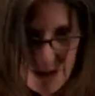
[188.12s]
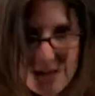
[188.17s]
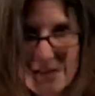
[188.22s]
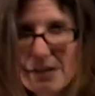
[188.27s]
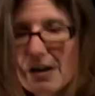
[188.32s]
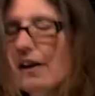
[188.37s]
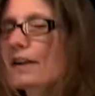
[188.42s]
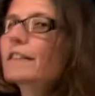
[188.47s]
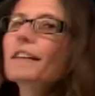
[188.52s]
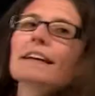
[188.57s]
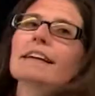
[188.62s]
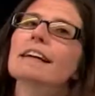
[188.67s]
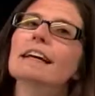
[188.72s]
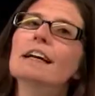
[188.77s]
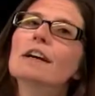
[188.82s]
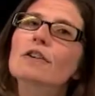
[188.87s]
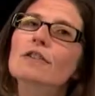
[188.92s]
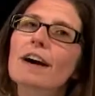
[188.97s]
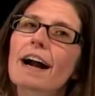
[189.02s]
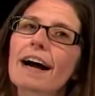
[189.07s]
is called the
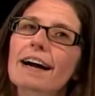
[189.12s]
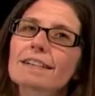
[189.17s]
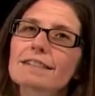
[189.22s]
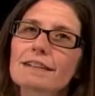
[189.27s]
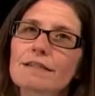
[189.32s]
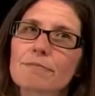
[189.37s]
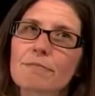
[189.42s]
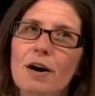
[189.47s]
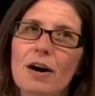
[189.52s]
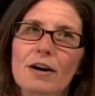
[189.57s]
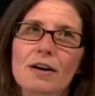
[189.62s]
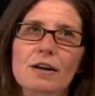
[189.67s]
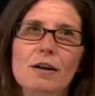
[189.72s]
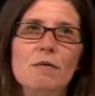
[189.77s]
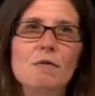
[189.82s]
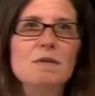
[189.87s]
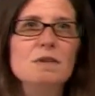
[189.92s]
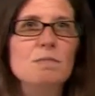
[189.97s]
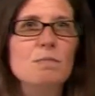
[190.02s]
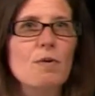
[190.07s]
interactive model. It
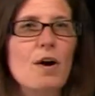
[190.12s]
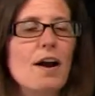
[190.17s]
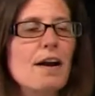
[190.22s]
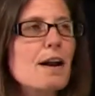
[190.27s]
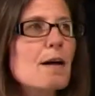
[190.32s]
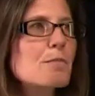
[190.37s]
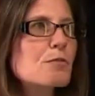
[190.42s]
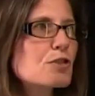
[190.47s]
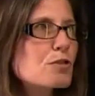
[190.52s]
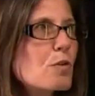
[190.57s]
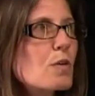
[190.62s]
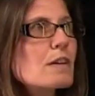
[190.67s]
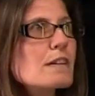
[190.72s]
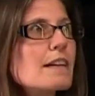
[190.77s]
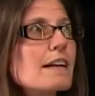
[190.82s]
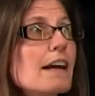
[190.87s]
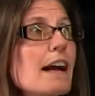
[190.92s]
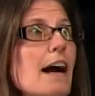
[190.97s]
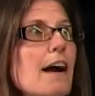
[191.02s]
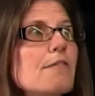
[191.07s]
was brought up
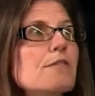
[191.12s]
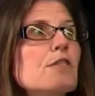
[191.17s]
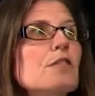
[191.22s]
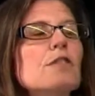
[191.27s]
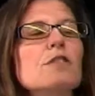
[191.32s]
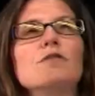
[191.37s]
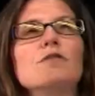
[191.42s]
shortly after the